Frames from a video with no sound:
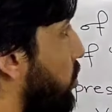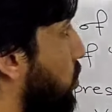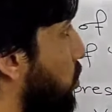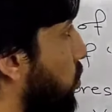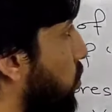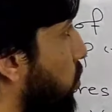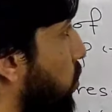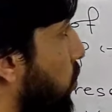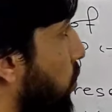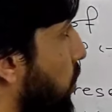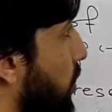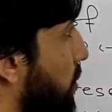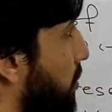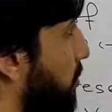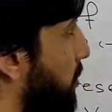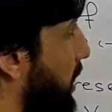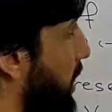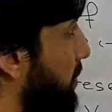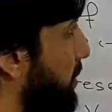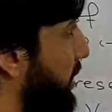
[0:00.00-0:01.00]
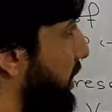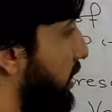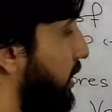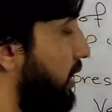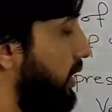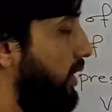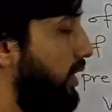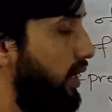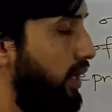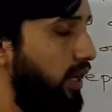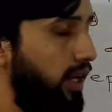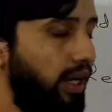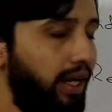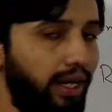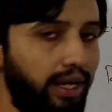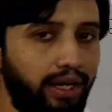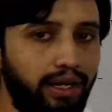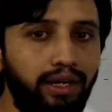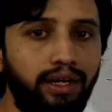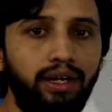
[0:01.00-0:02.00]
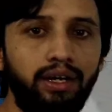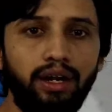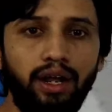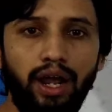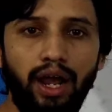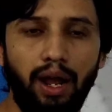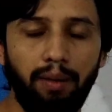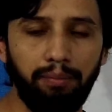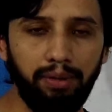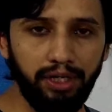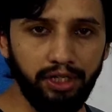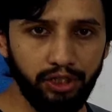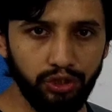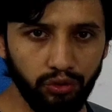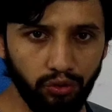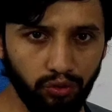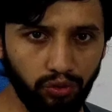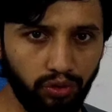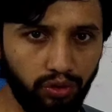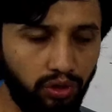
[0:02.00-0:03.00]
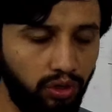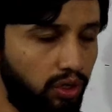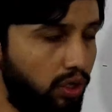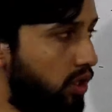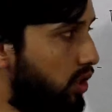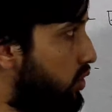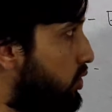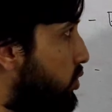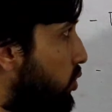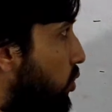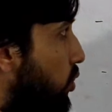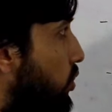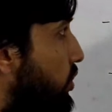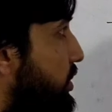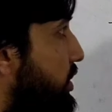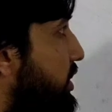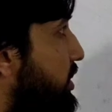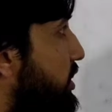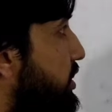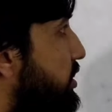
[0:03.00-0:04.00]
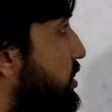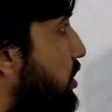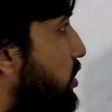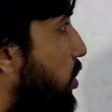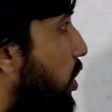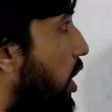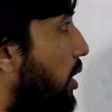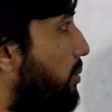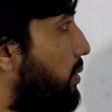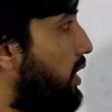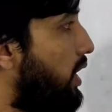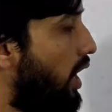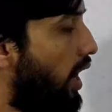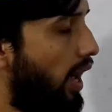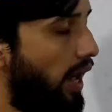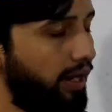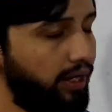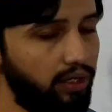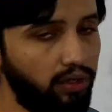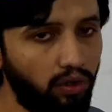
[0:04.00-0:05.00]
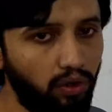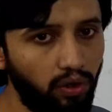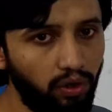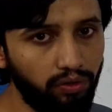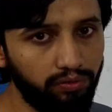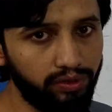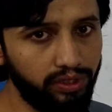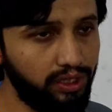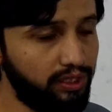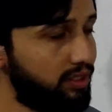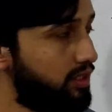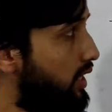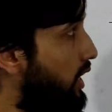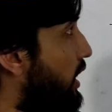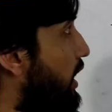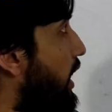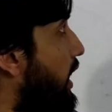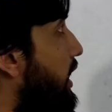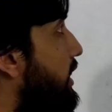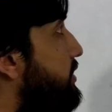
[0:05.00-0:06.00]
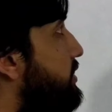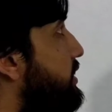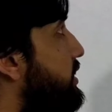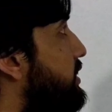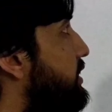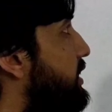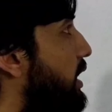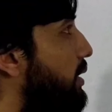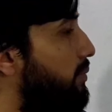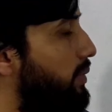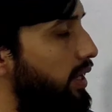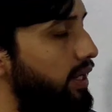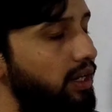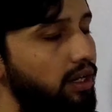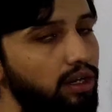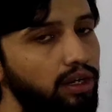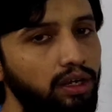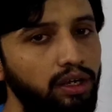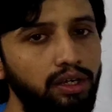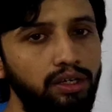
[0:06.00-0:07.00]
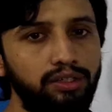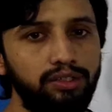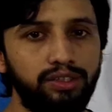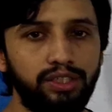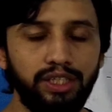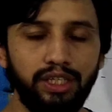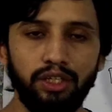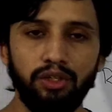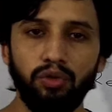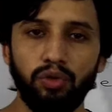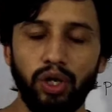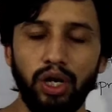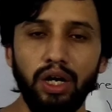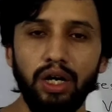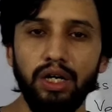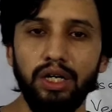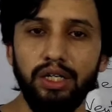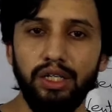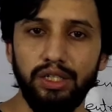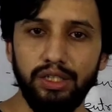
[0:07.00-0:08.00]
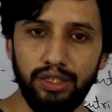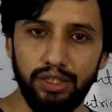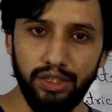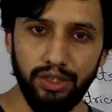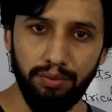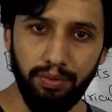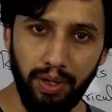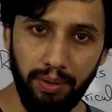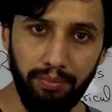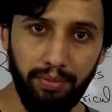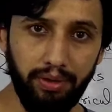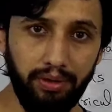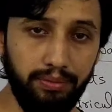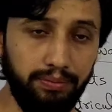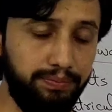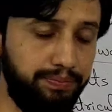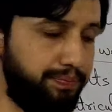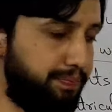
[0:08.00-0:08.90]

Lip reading: 2 mm in amplitude. So this is the normal height of this ST segment seen on a ECG paper.